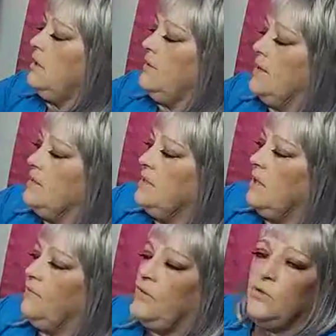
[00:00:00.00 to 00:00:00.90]
And that's
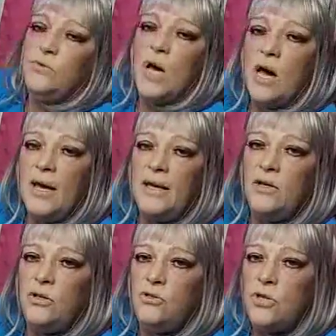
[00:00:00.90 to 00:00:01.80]
if you die
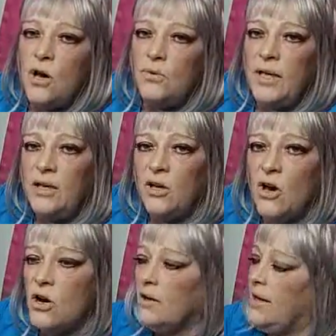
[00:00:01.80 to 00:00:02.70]
and you don't
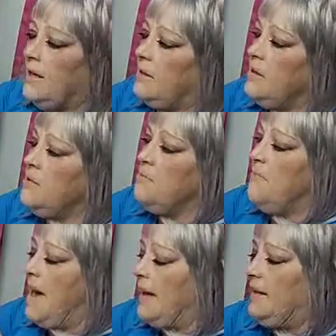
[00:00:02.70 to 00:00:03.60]
incarnate
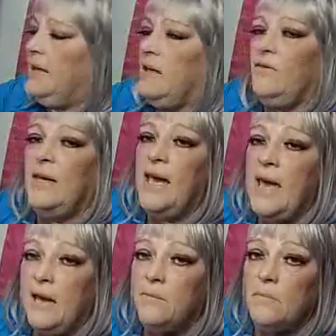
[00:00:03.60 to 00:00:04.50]
back in the
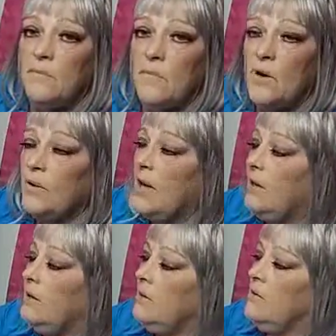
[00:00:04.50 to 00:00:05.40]
game.
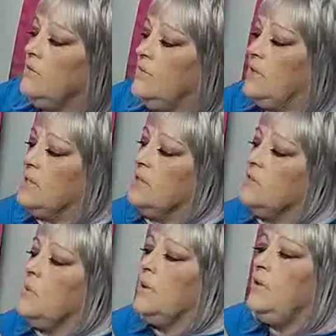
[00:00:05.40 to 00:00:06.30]
Okay? This
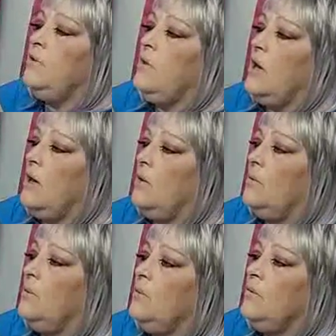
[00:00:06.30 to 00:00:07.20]
is where you
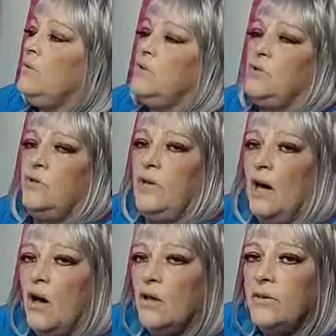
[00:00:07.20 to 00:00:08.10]
go to
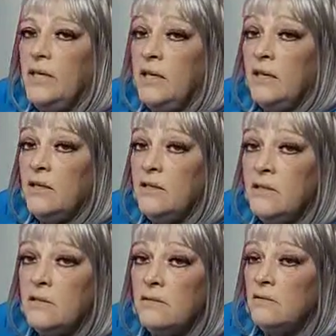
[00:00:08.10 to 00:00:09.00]
the all that
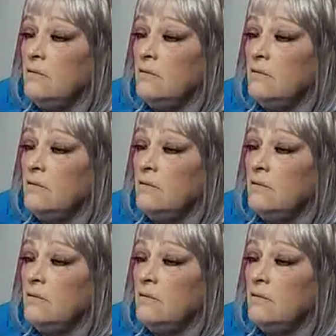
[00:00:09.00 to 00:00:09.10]
is,